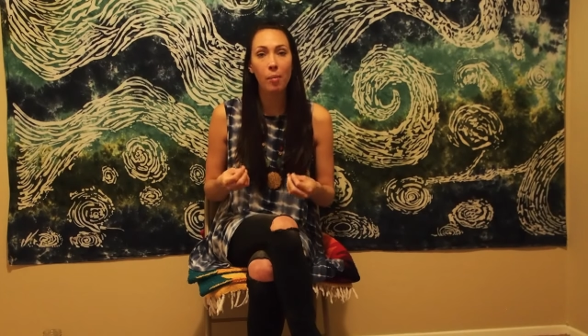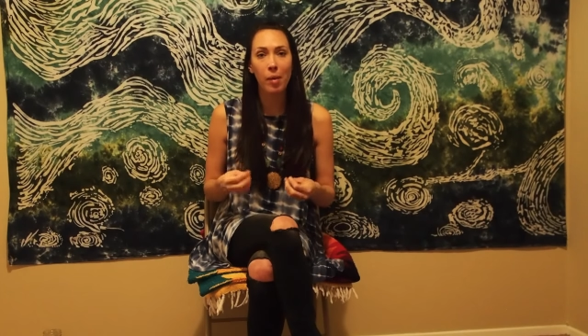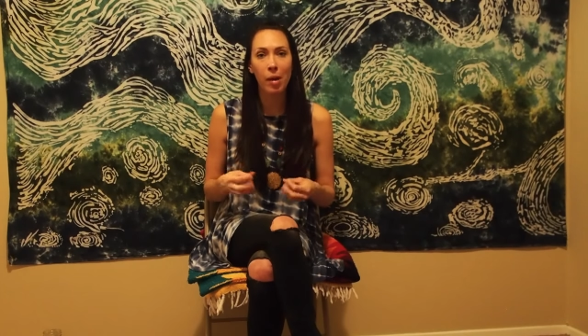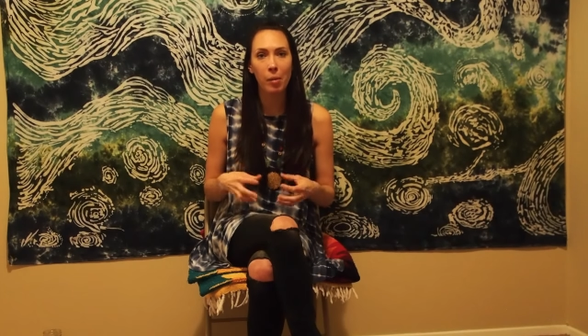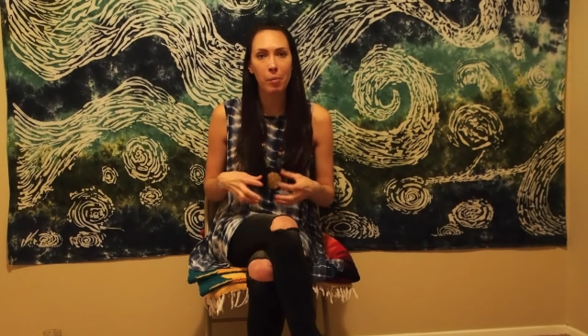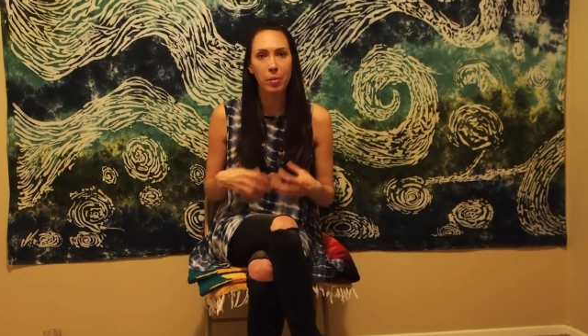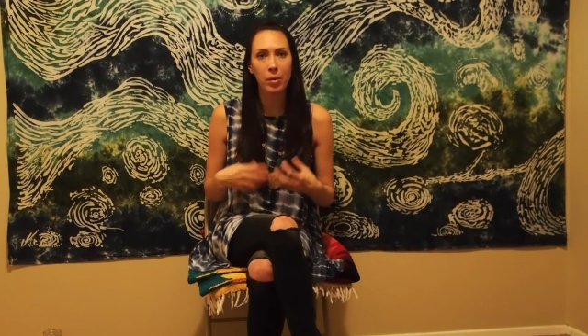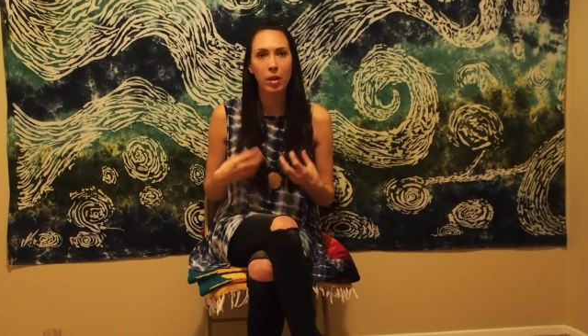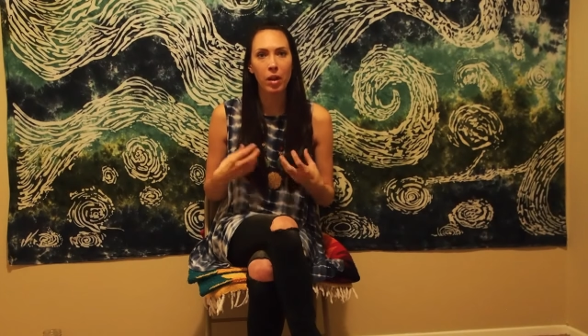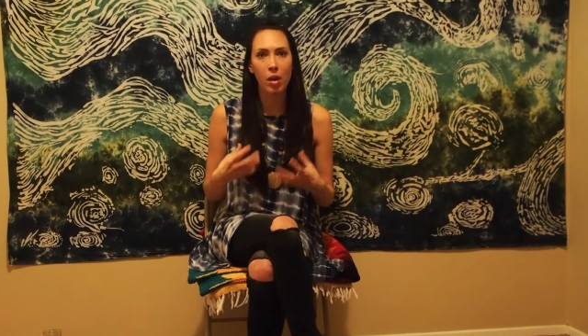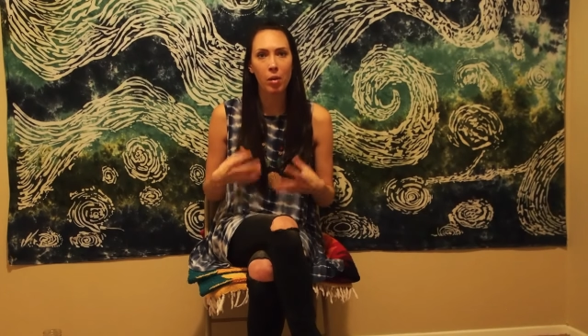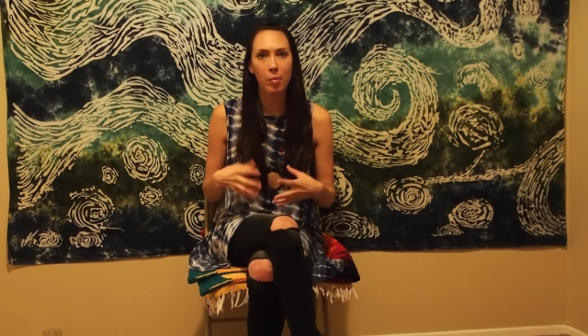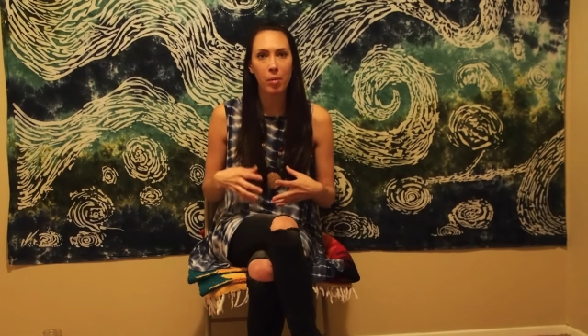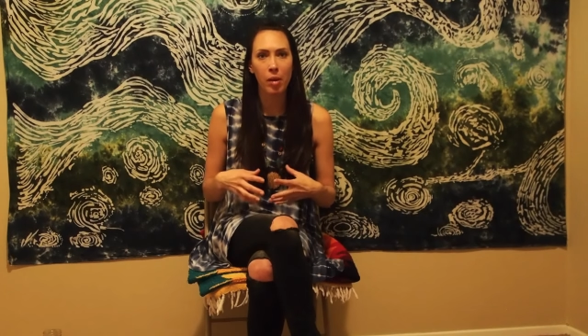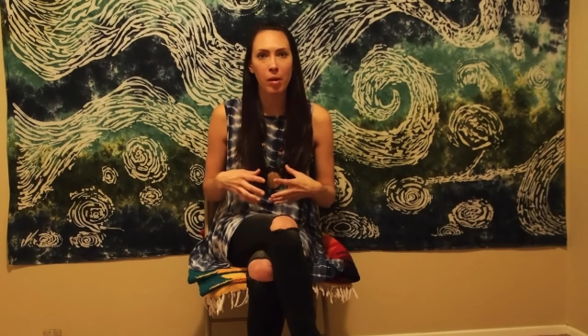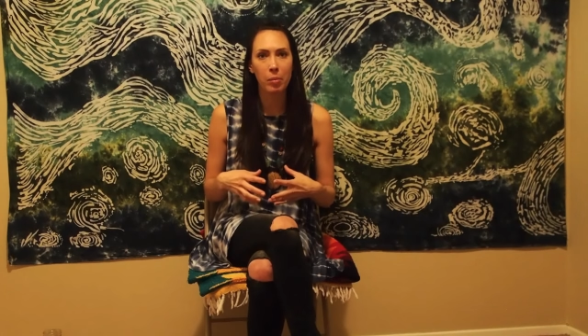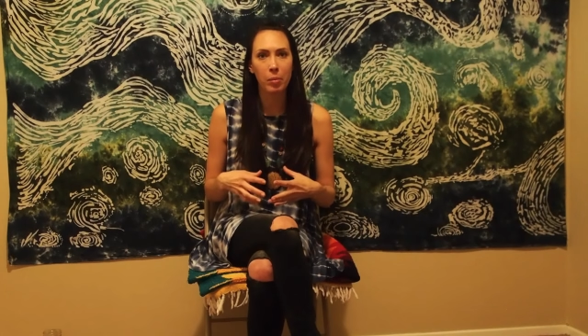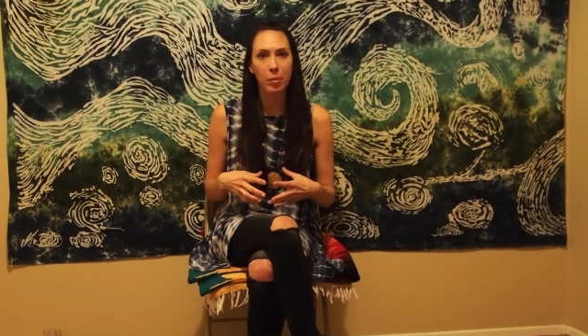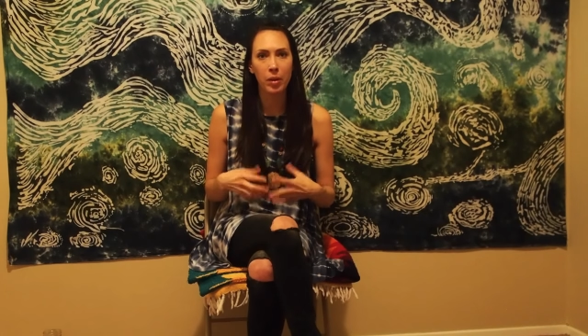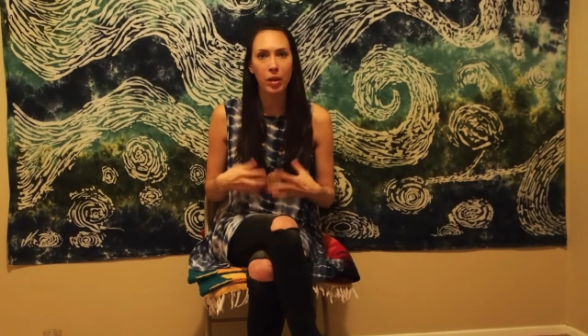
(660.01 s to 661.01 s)
up and come
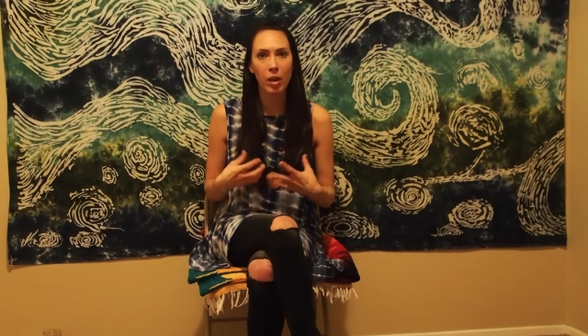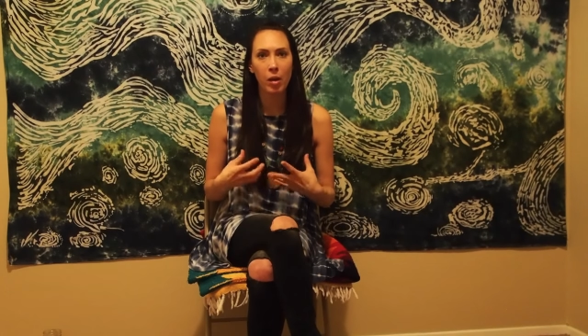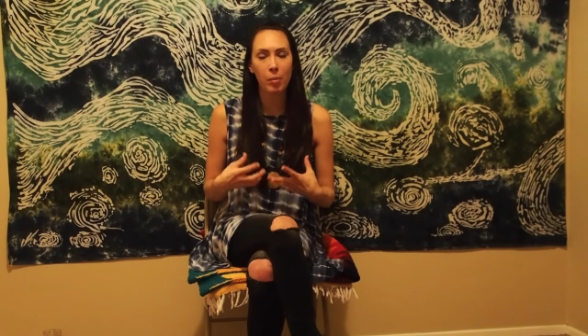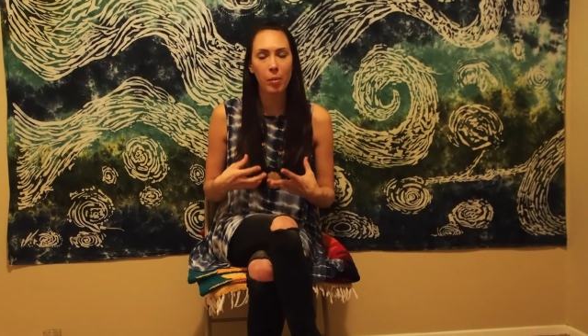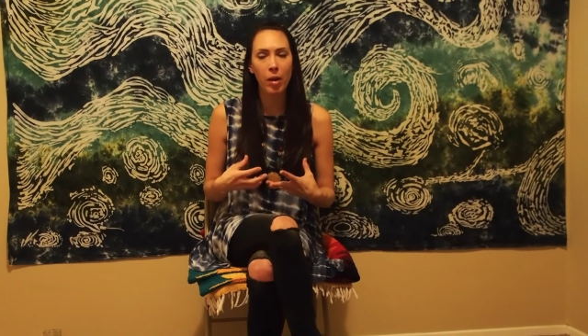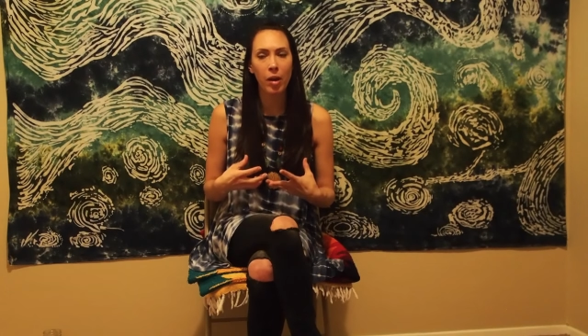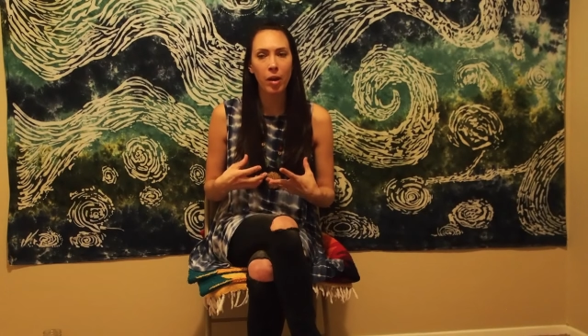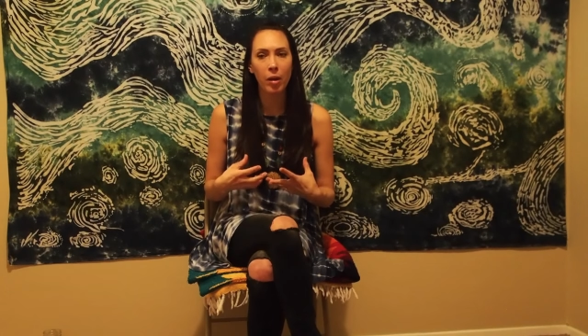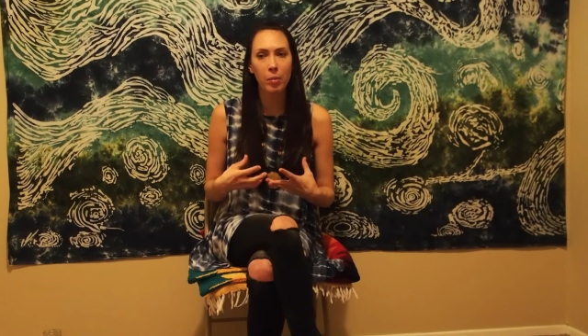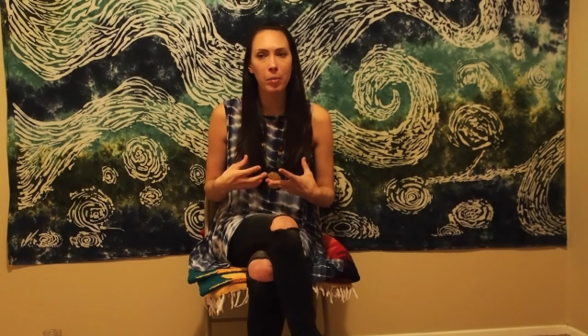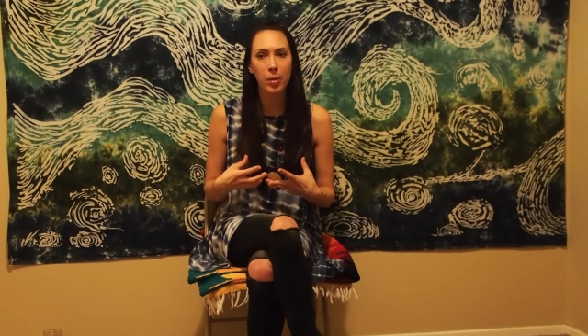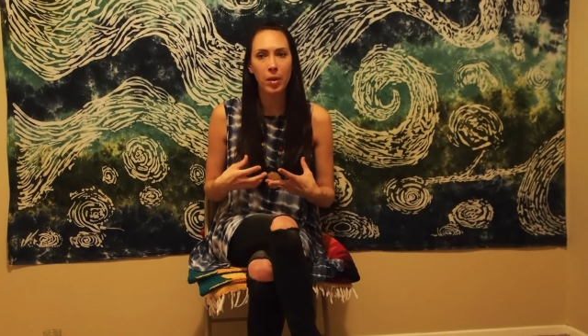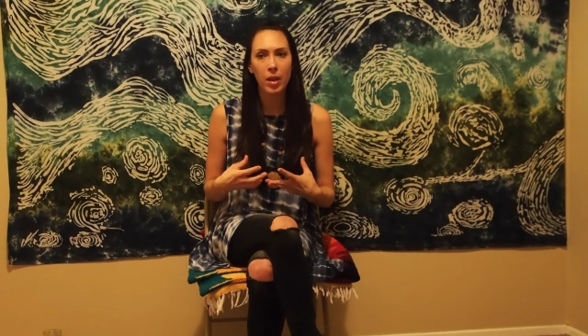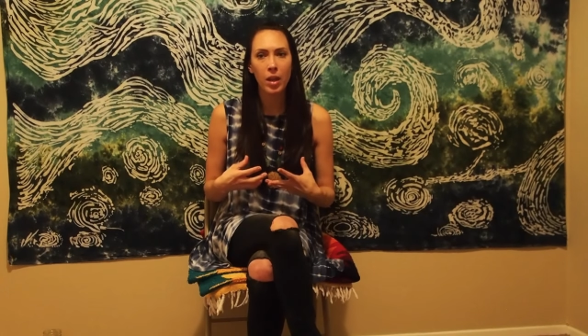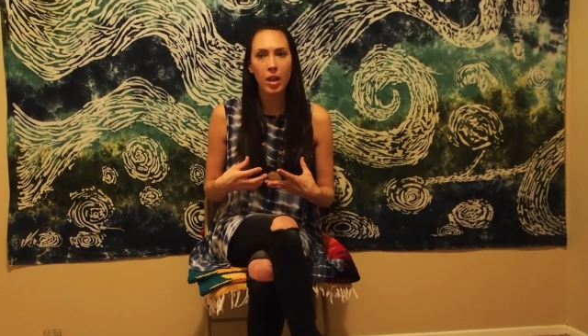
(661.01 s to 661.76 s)
up and come up,